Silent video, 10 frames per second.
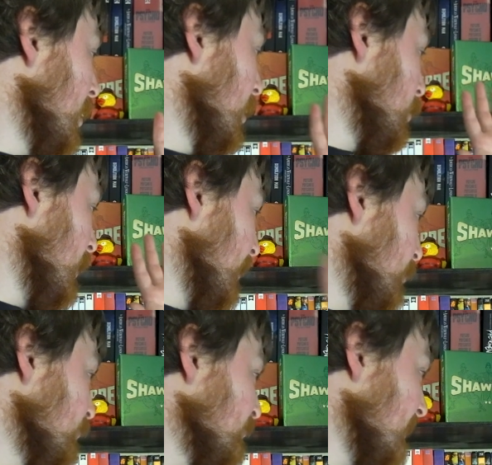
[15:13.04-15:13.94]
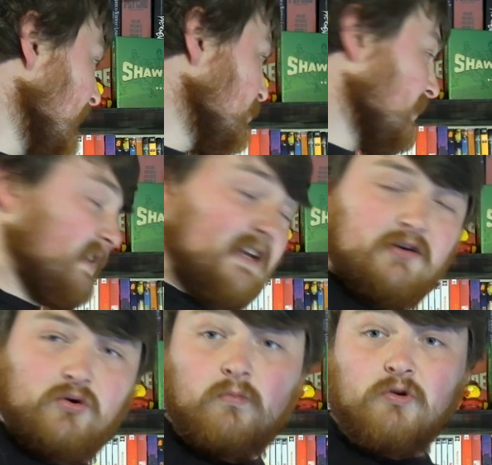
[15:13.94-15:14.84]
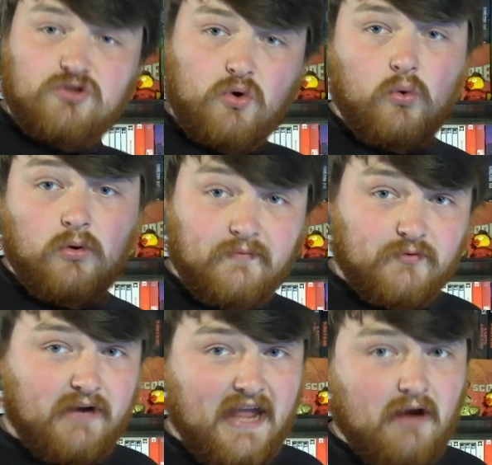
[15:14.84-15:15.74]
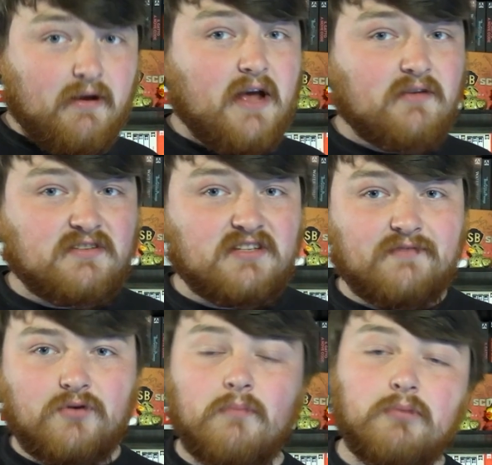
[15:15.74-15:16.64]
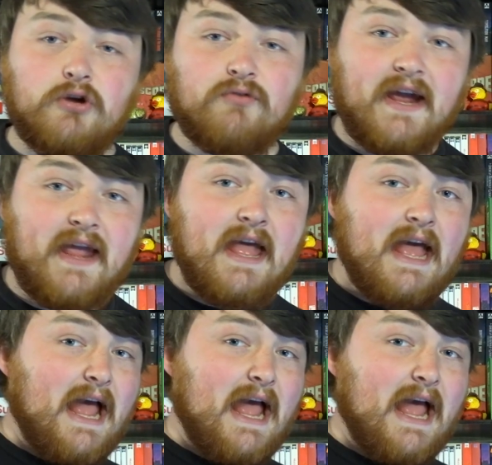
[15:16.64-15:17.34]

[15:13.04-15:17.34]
quite a good selection. I think almost all of the Ray Harryhausen stuff on Blu-ray